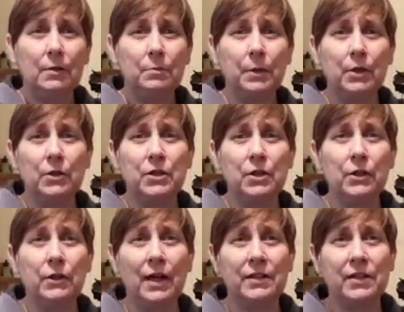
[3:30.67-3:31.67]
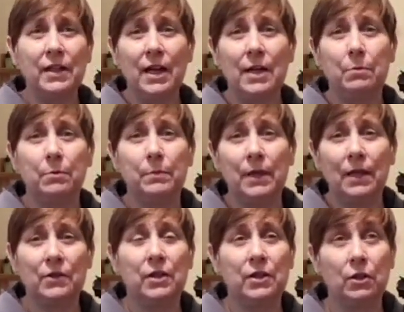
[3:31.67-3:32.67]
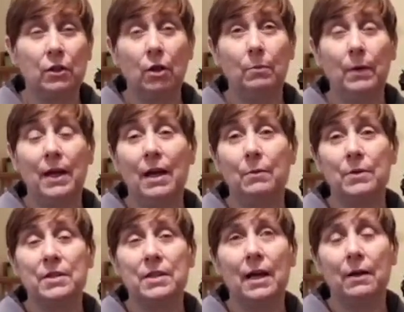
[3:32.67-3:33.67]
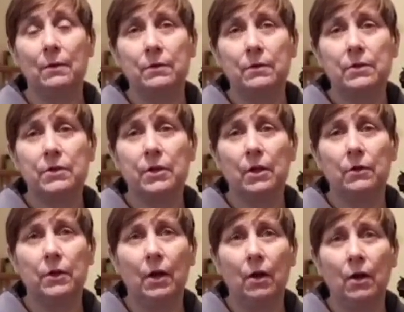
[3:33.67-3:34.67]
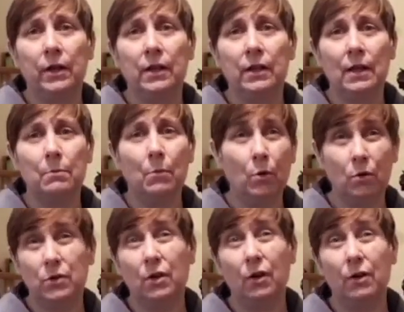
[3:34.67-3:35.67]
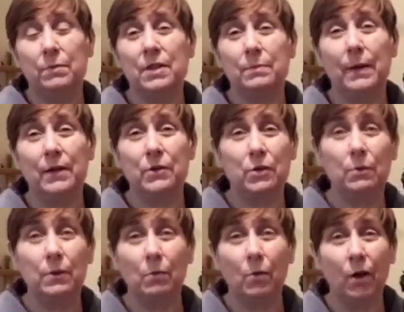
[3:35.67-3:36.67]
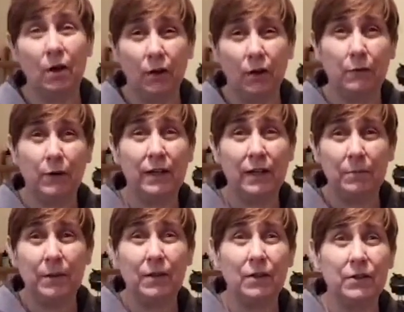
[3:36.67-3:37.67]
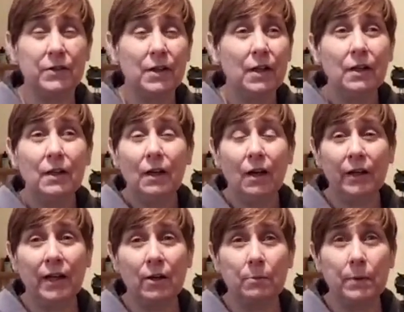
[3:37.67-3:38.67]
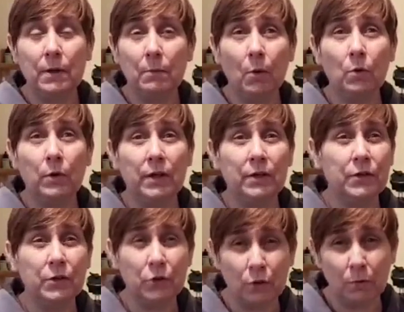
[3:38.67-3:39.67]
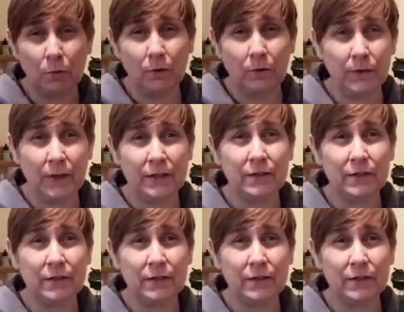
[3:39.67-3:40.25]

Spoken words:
Because, you know, that's enabled me actually to cut my hours down so that I can get more time to spend doing what I love, really, because I get up in the morning to do all of this.